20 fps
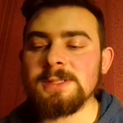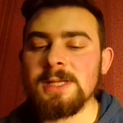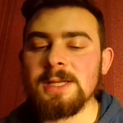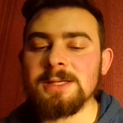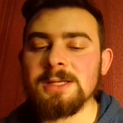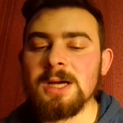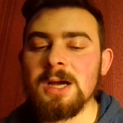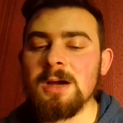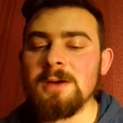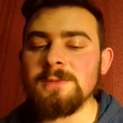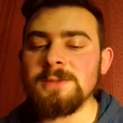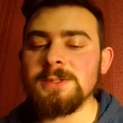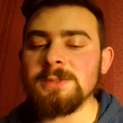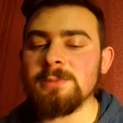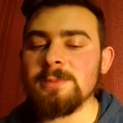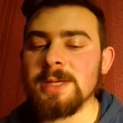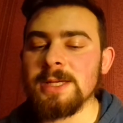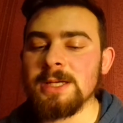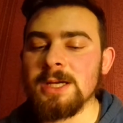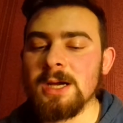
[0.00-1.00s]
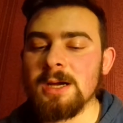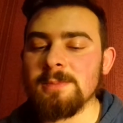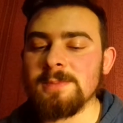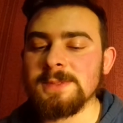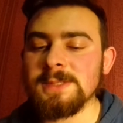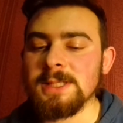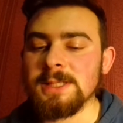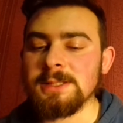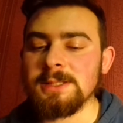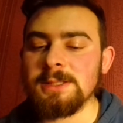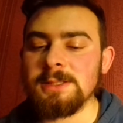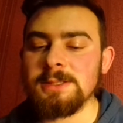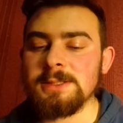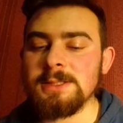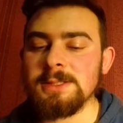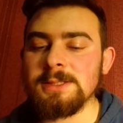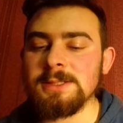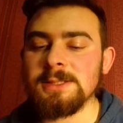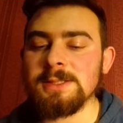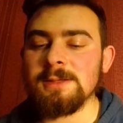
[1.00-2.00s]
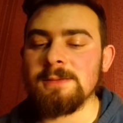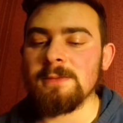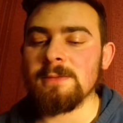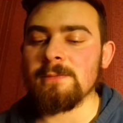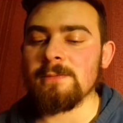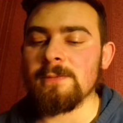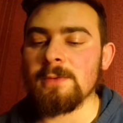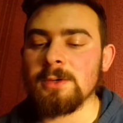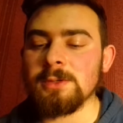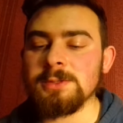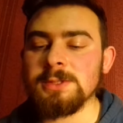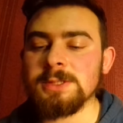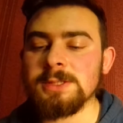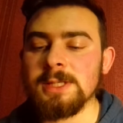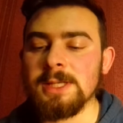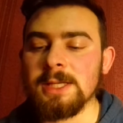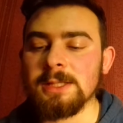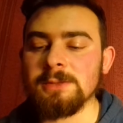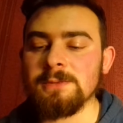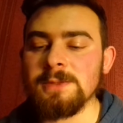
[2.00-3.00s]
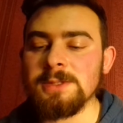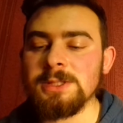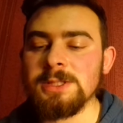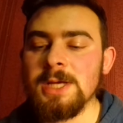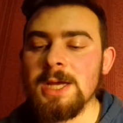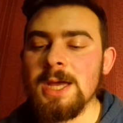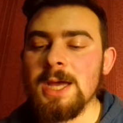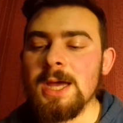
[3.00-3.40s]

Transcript: learn how to make up sentences in the foreign language